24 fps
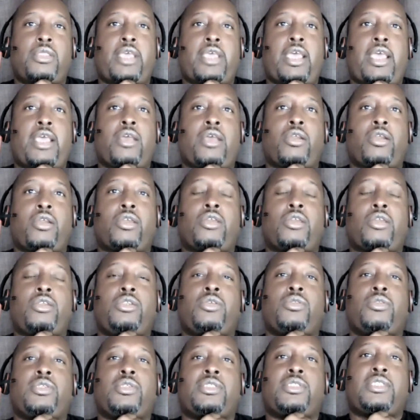that are going to
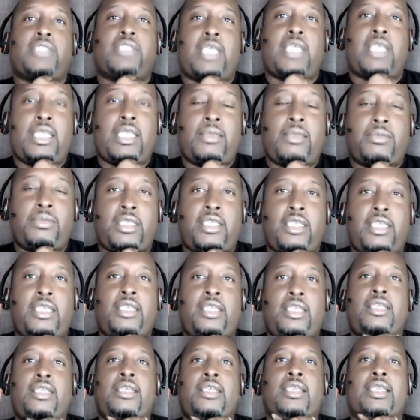do the same
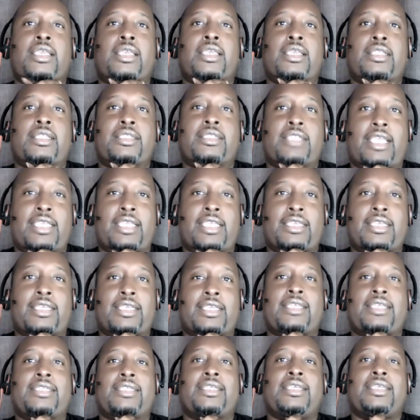thing day
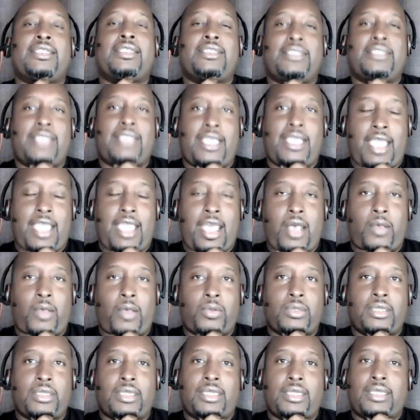in and day
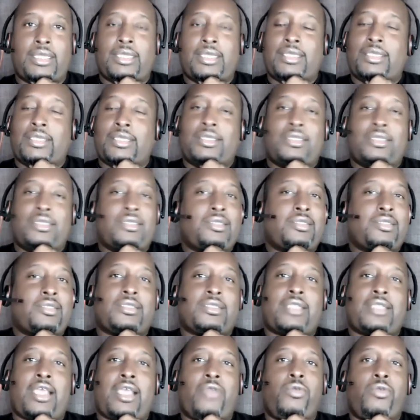out.
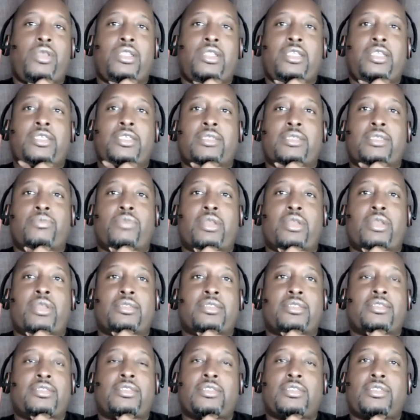It's not realistic,
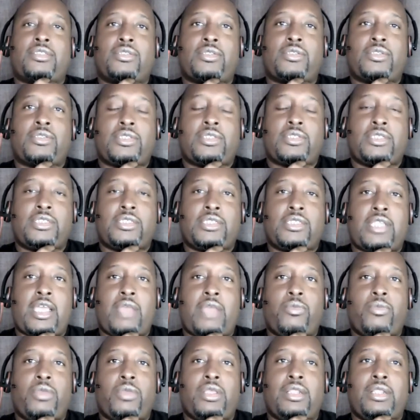brothers and sisters. It's
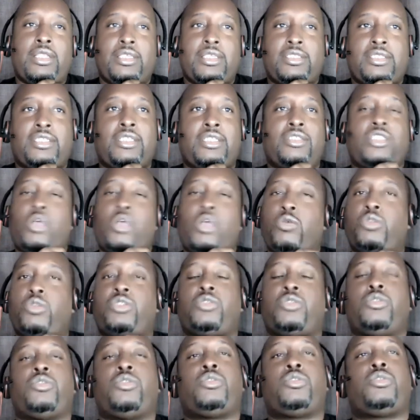not realistic,
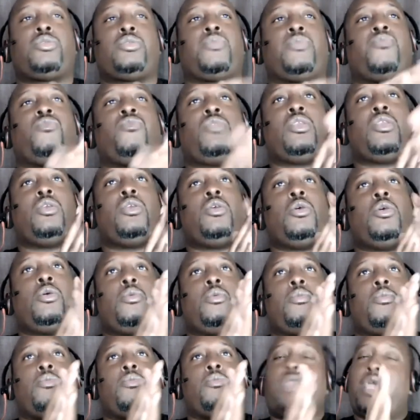toasters.
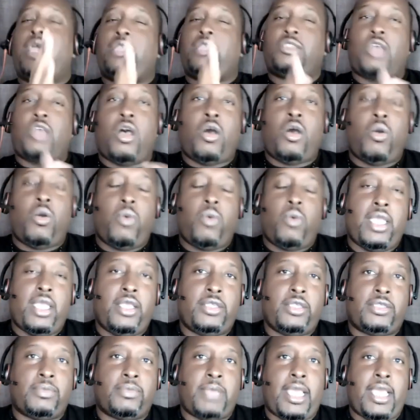But as
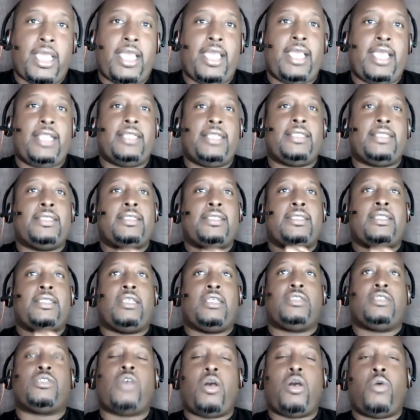always, man,
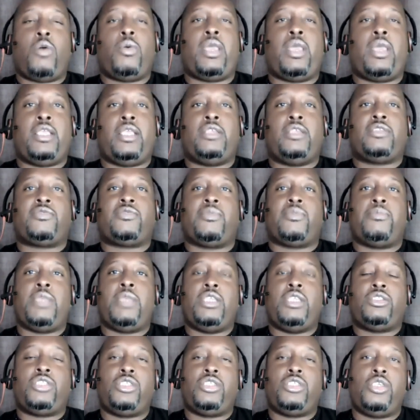as always, from
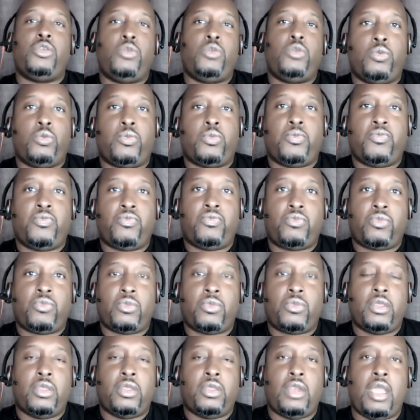me to you,
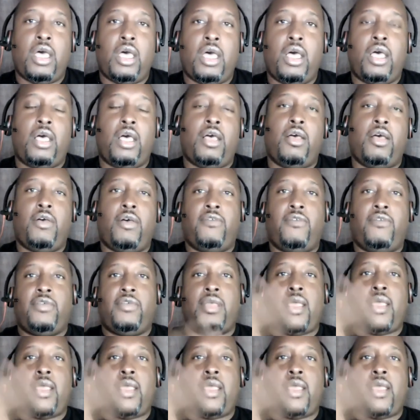love,